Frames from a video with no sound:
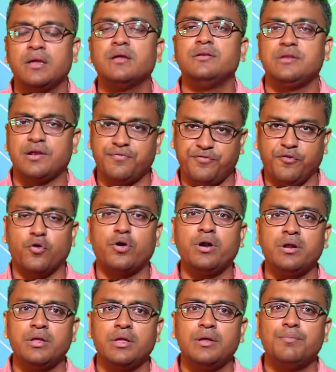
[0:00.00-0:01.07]

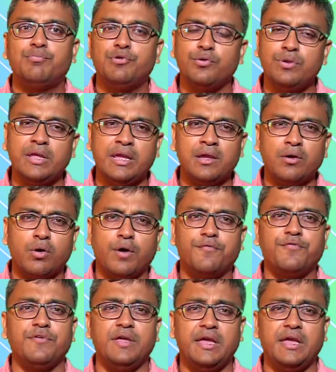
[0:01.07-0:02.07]
Therefore, pruning of